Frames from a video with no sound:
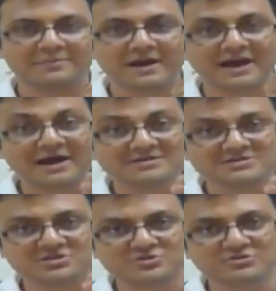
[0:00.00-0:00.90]
And my
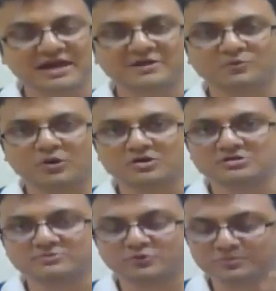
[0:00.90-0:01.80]
answer to that
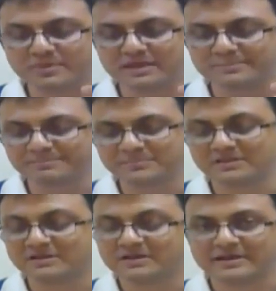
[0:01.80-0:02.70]
would be,
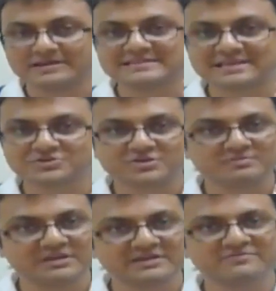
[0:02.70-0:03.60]
it's
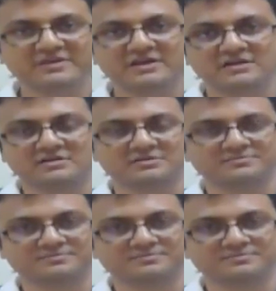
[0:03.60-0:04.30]
extremely difficult.